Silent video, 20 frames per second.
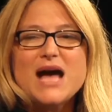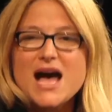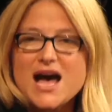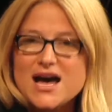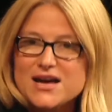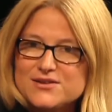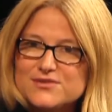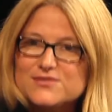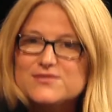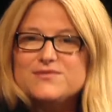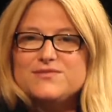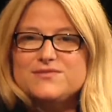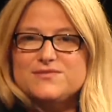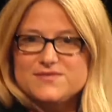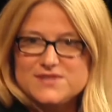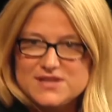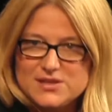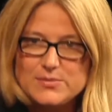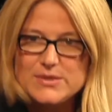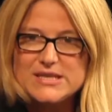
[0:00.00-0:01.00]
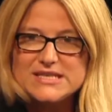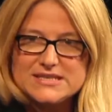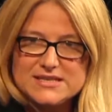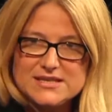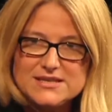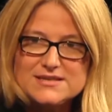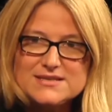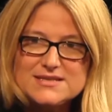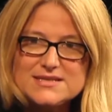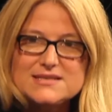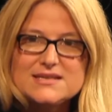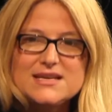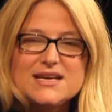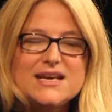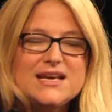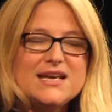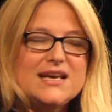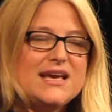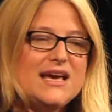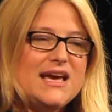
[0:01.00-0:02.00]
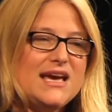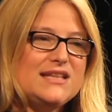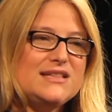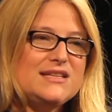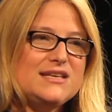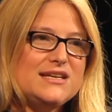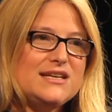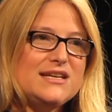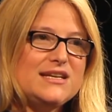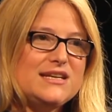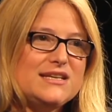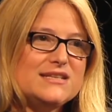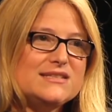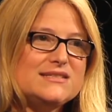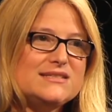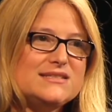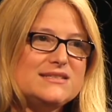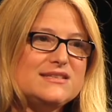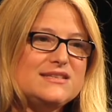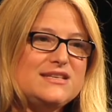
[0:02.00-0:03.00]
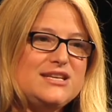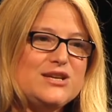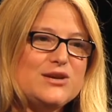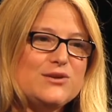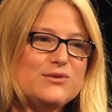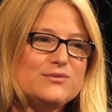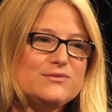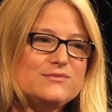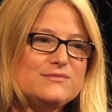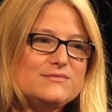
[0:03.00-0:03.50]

part of the business, and that it is, you know,